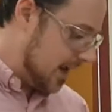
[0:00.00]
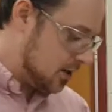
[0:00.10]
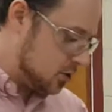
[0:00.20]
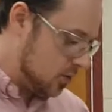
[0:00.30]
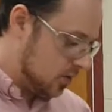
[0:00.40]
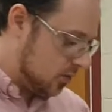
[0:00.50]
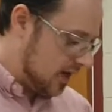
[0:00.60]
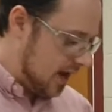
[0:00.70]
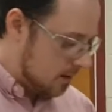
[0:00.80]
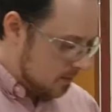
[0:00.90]
Can't do it. We
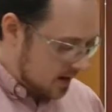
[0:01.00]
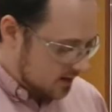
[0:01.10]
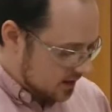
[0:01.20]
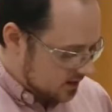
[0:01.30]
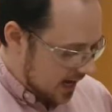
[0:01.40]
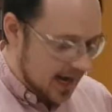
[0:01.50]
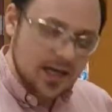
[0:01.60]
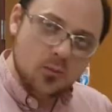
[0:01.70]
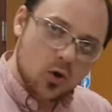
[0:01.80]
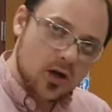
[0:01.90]
can't make this
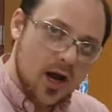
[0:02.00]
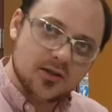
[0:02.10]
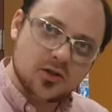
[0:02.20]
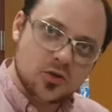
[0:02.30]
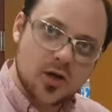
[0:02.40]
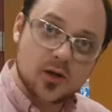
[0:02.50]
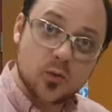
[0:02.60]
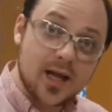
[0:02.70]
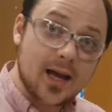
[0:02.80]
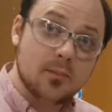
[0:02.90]
any more concentrated. We
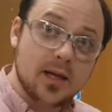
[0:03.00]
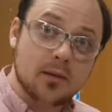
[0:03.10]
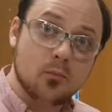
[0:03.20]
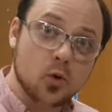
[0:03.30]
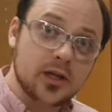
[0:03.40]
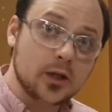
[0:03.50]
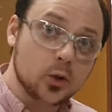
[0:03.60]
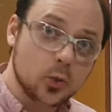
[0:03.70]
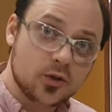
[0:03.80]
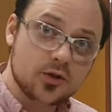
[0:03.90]
got to make it more
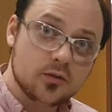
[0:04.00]
dilute.